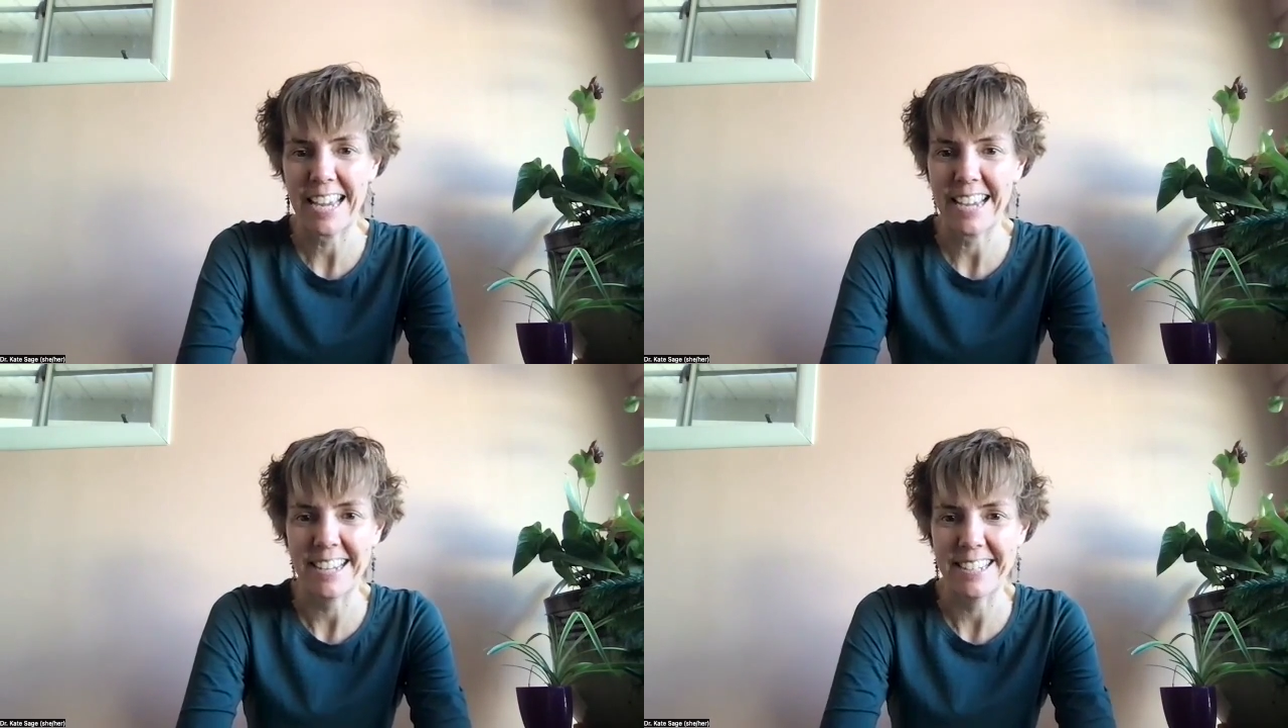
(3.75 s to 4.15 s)

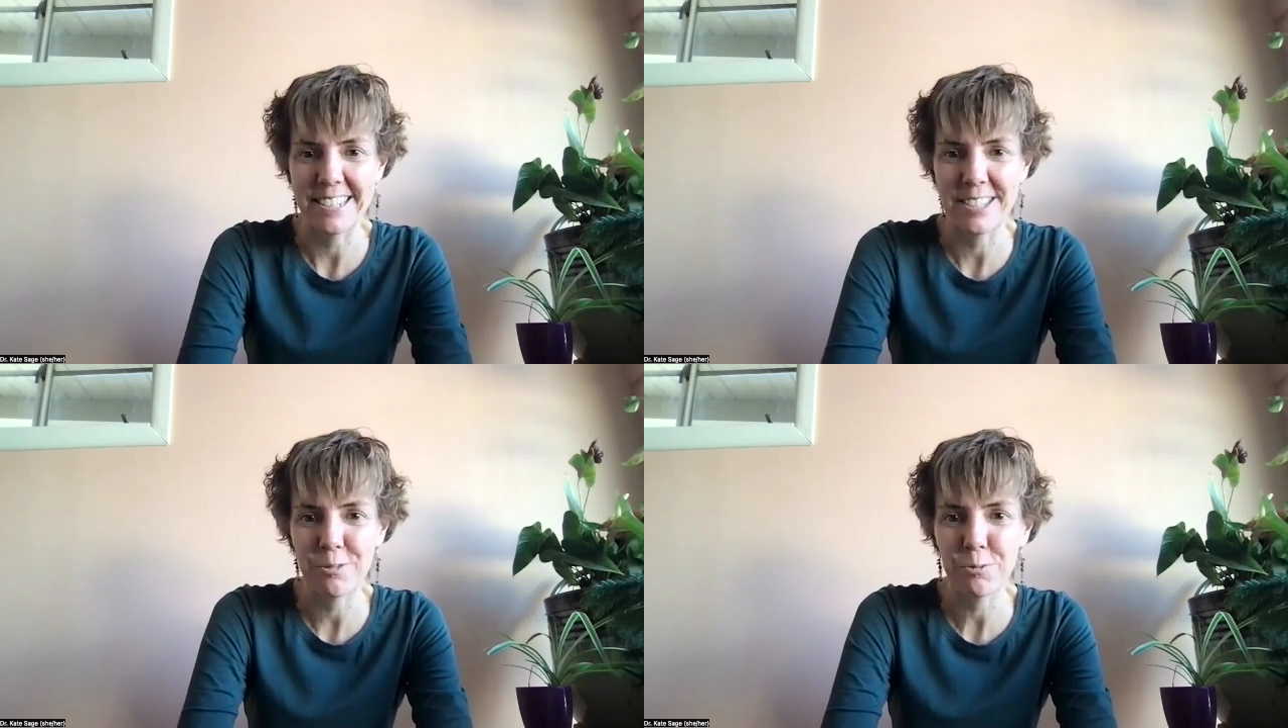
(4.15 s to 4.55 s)

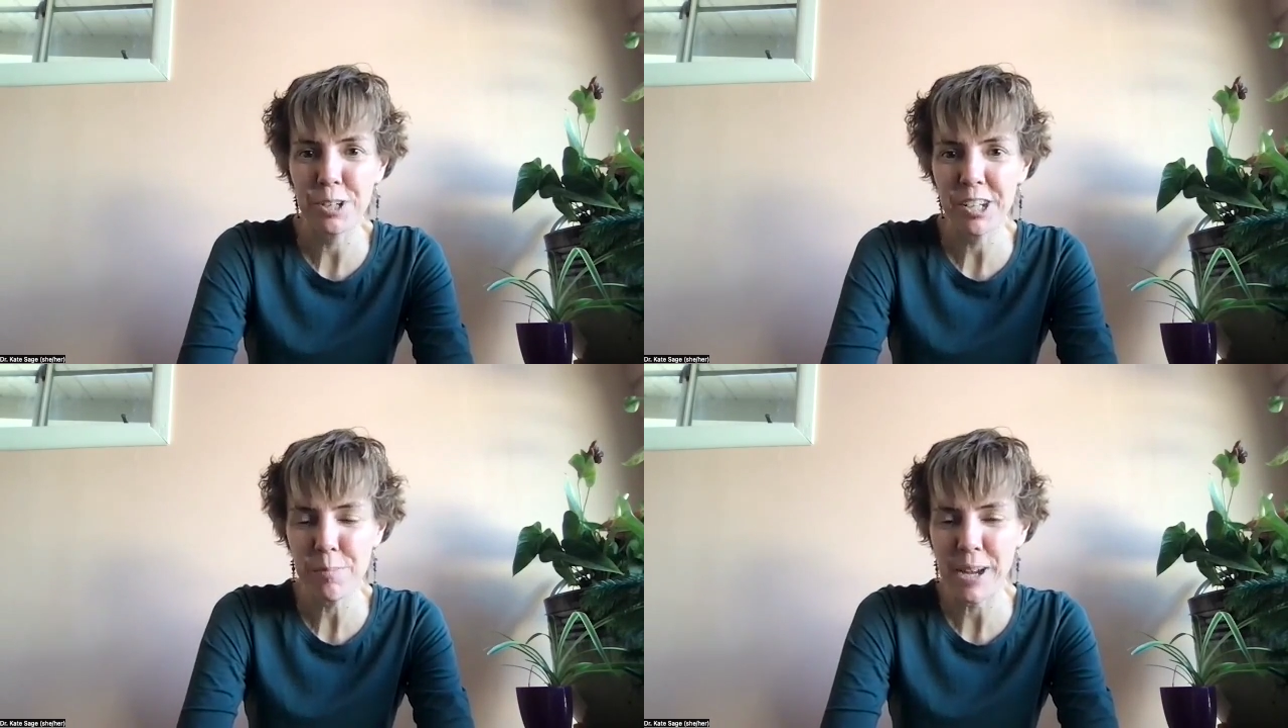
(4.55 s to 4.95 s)
and
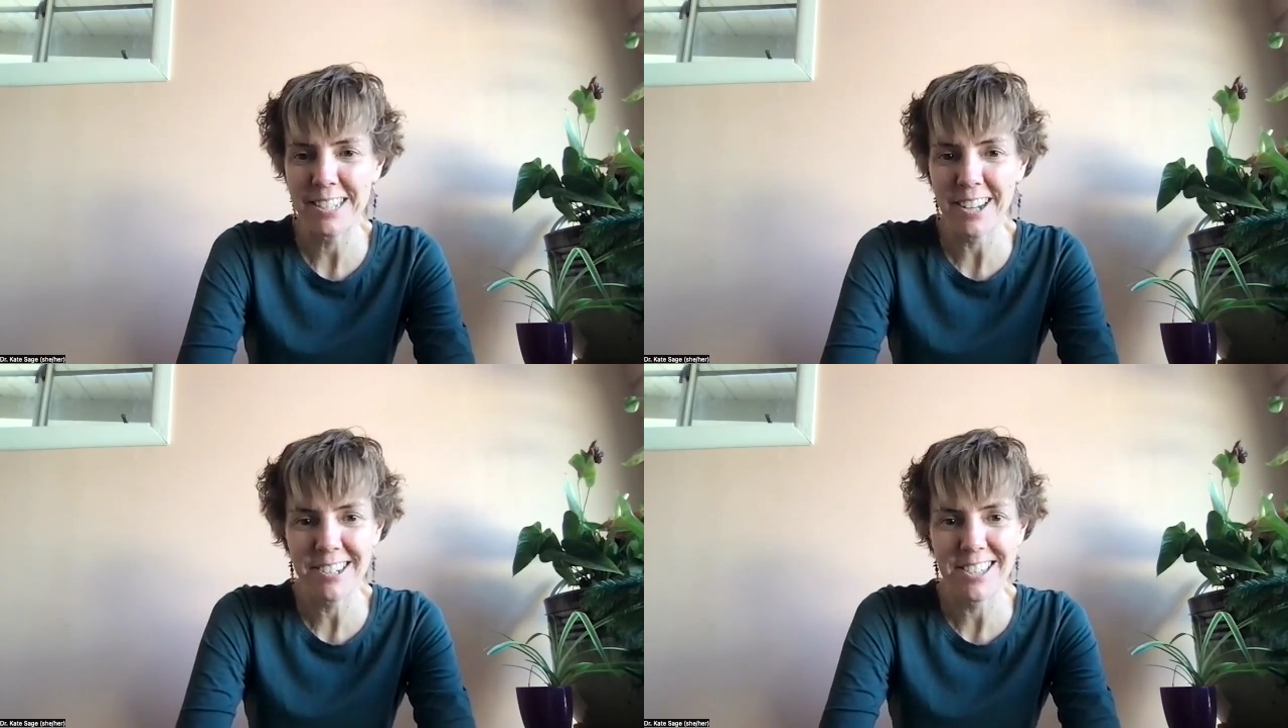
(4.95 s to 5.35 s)
one of my
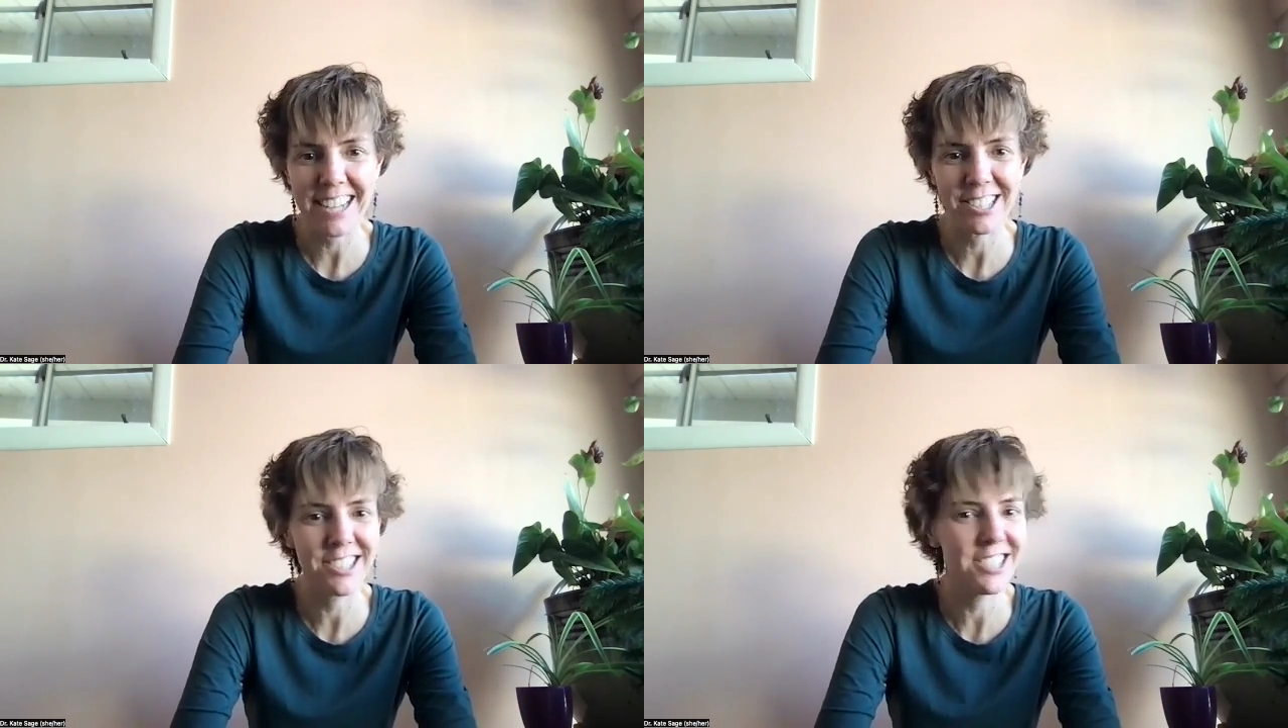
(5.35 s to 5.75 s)
daughters
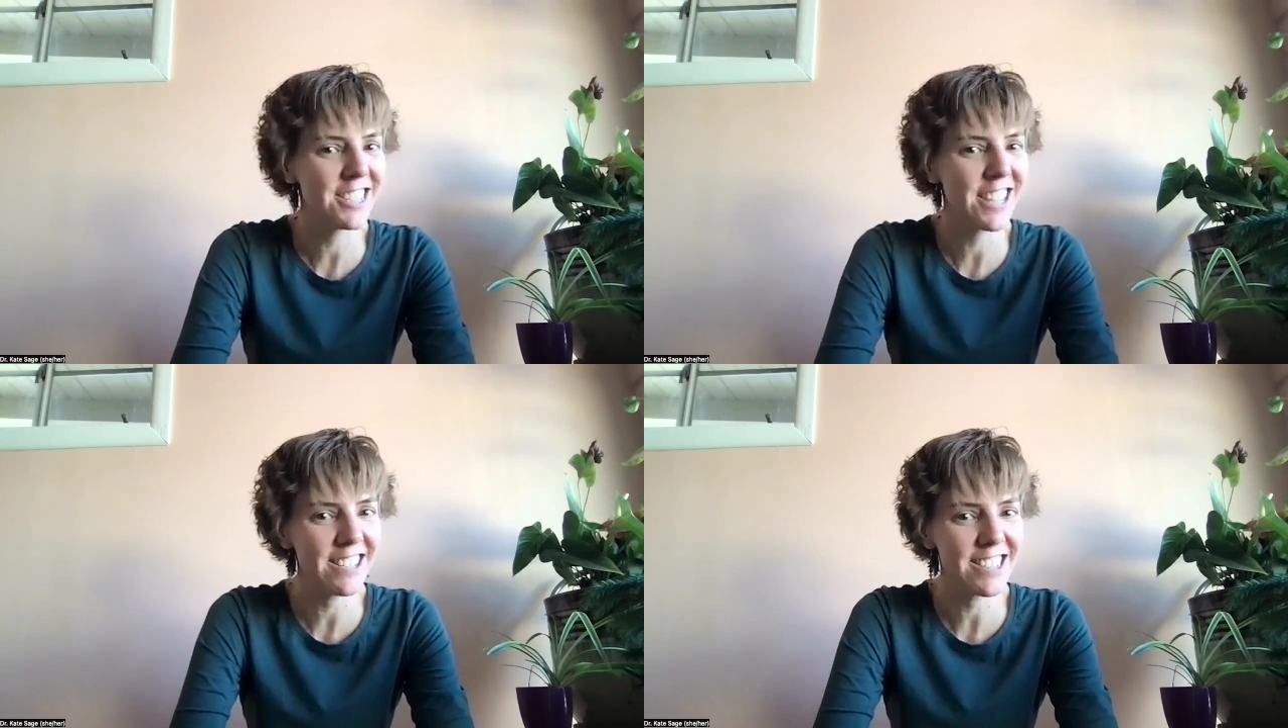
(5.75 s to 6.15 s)
actually
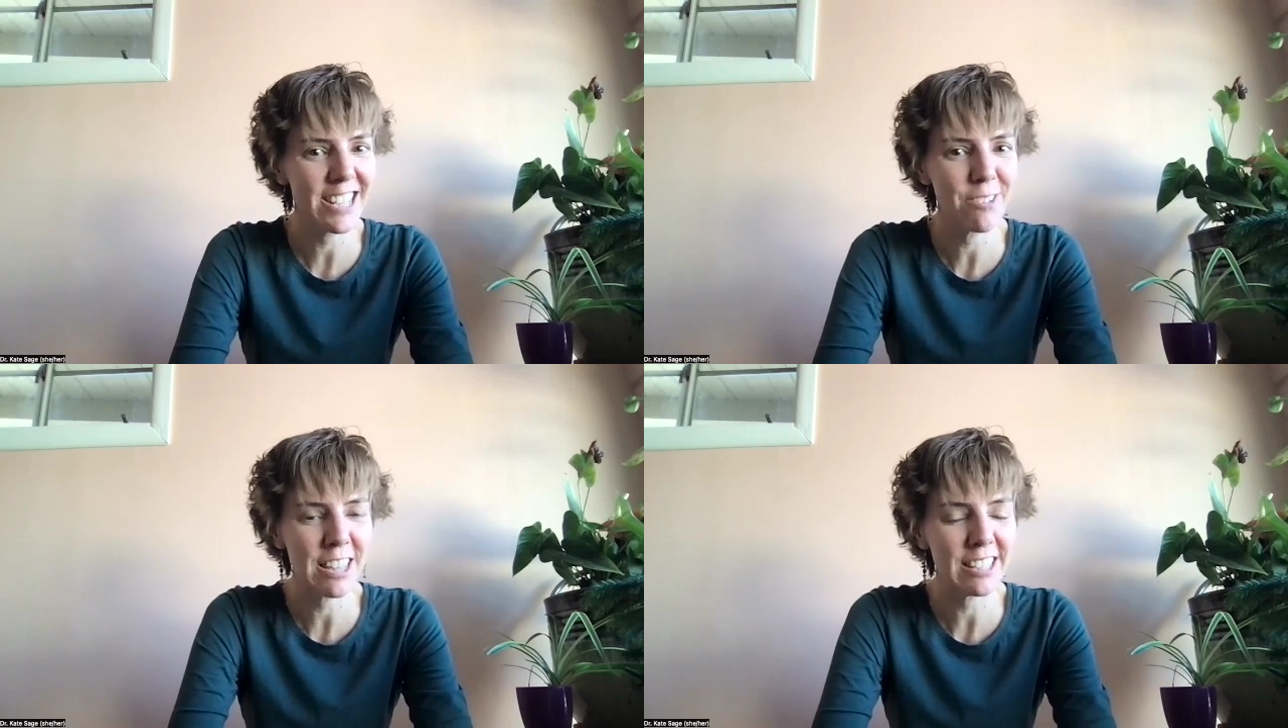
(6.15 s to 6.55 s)
just got
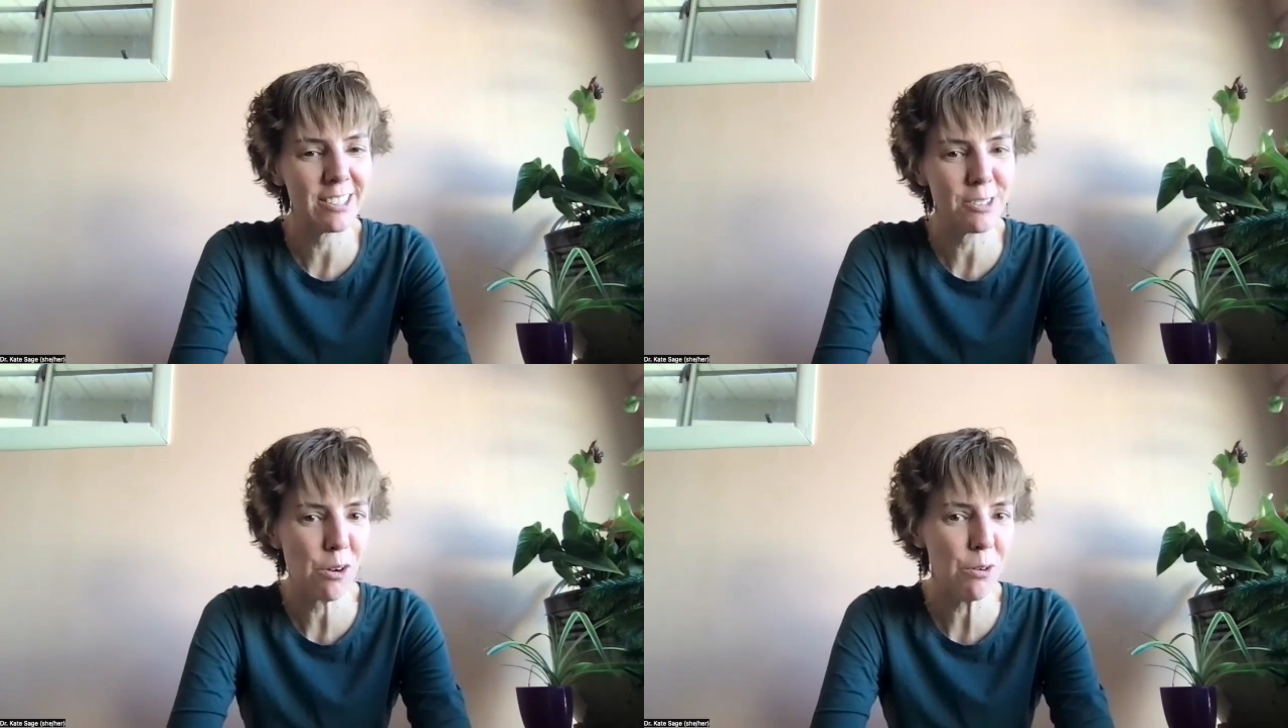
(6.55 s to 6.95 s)
sick with a
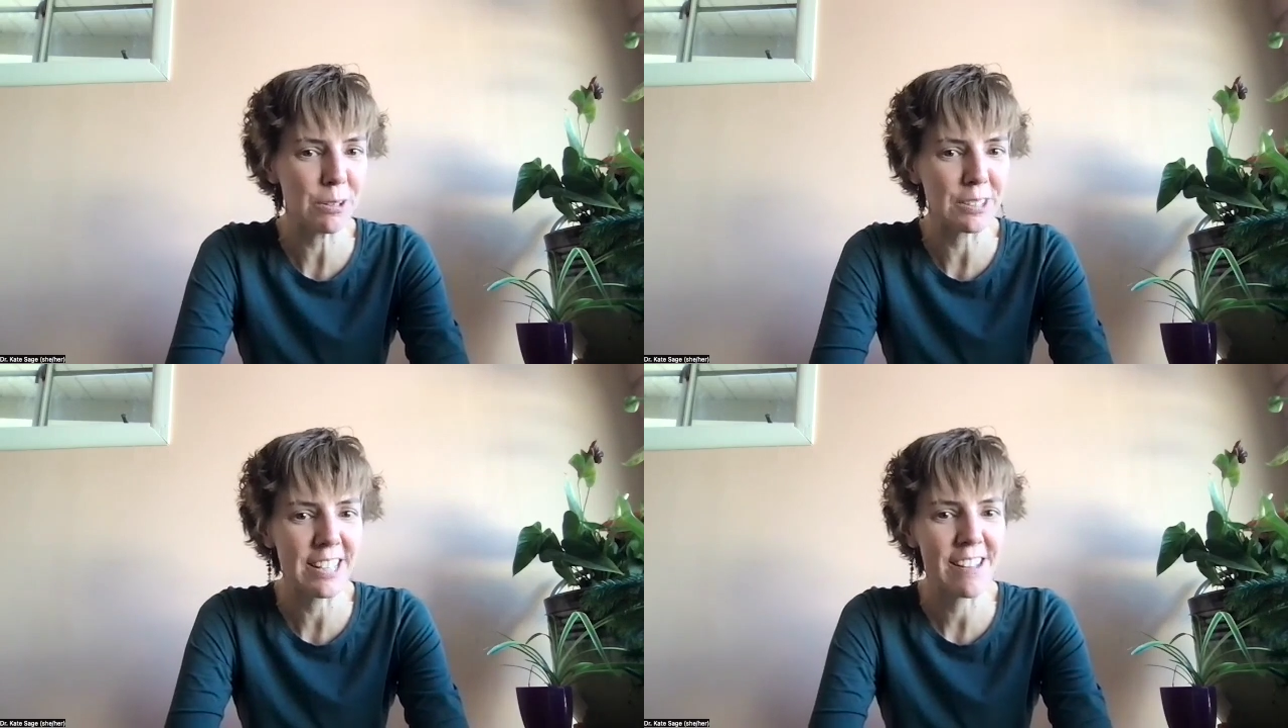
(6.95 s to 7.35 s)
little
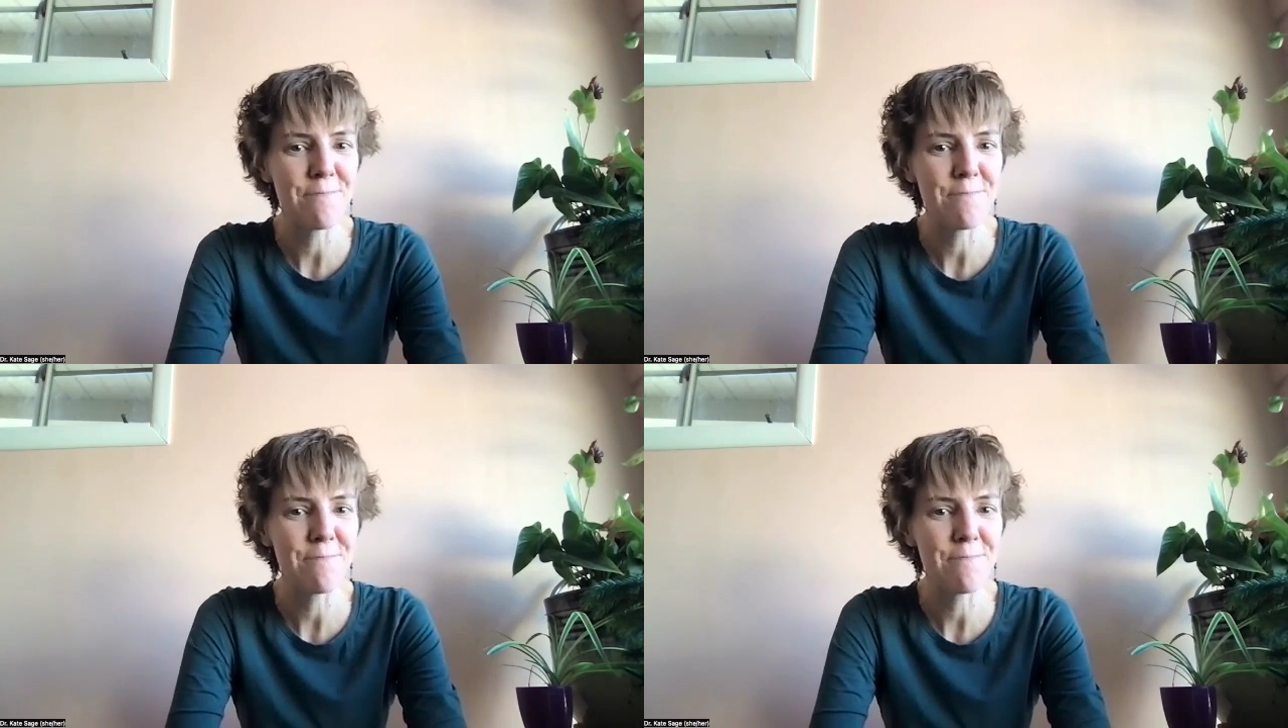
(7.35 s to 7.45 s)
cold.